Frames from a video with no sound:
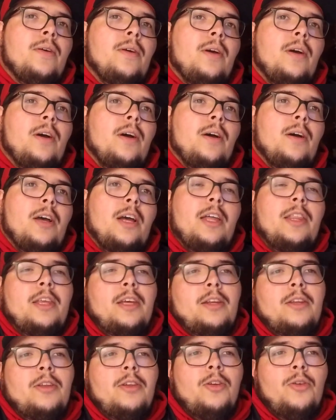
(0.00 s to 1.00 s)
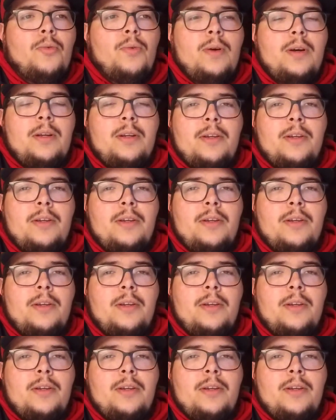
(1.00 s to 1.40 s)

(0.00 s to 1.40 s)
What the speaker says: And then, you know what,